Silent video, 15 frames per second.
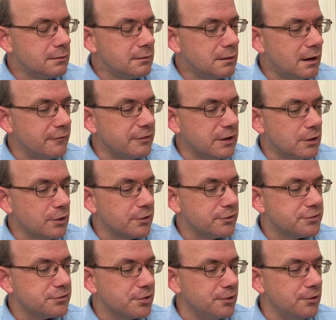of the
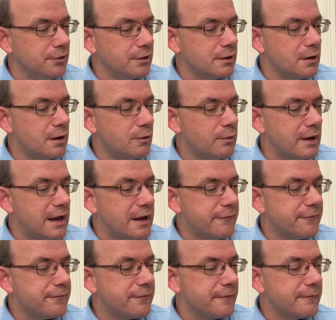earth. Turn away
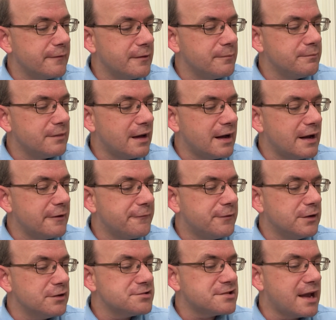from thy
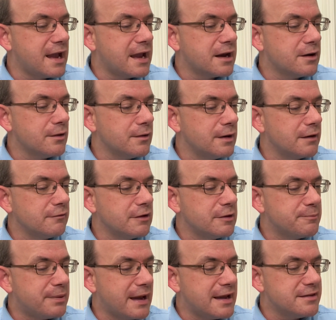fierce anger and
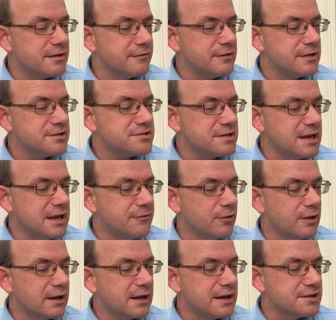repent of this
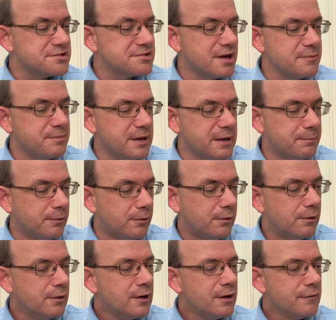evil against thy people.
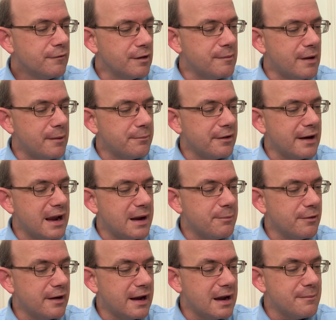Remember
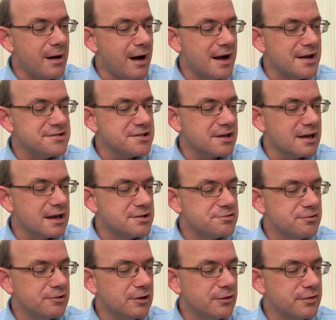Abraham, Isaac, and
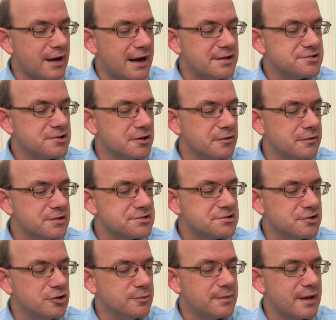Israel, thy servants,
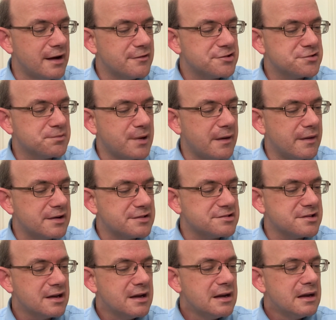to whom thou
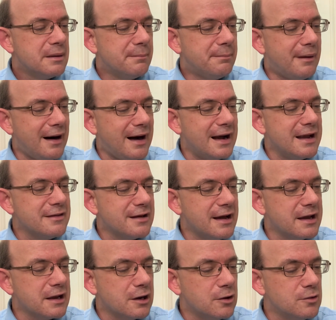swearest by
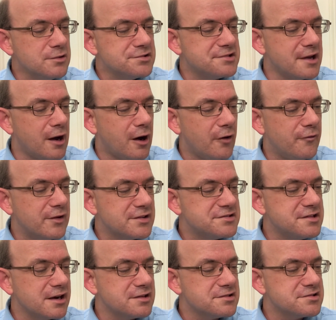thine own self, and
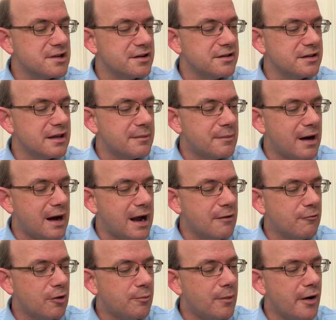saidst unto them, I
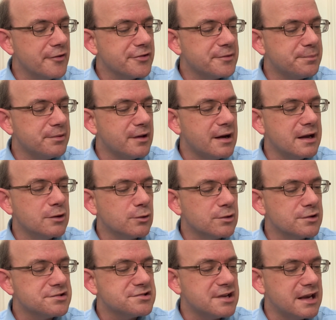will multiply
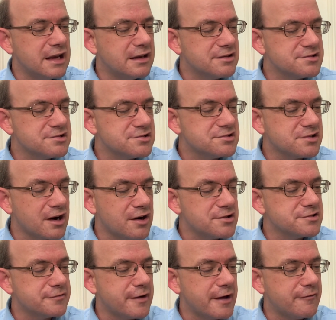your seed as the stars
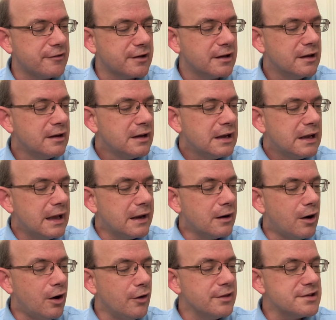of heaven, and
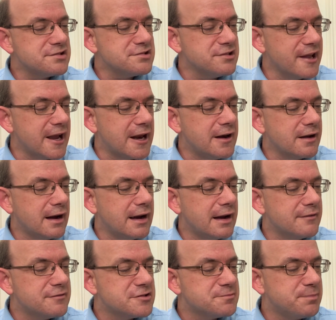all this land that I
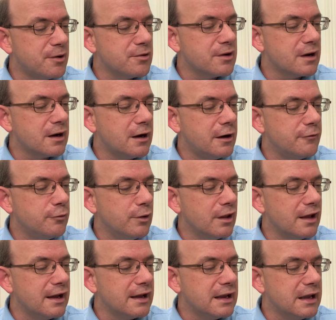have spoken of will
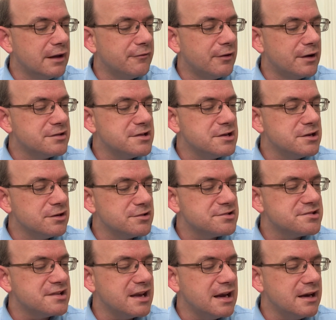I give unto your
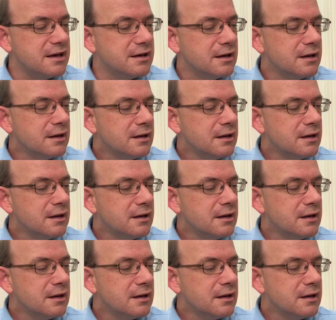seed,